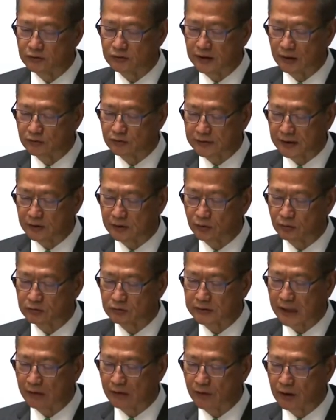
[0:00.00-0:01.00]
In recent
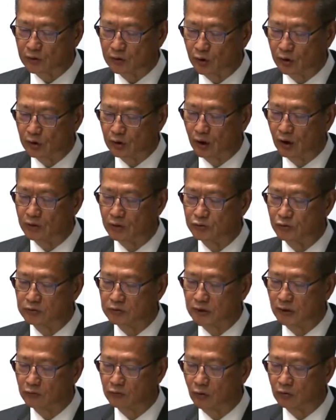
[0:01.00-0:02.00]
years, the government has
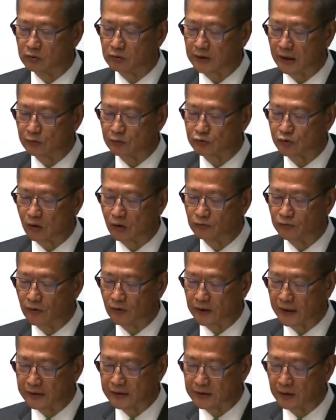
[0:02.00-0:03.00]
allocated substantial
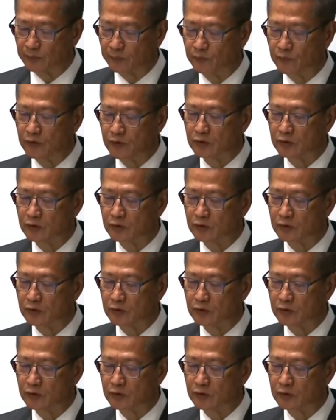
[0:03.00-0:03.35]
resources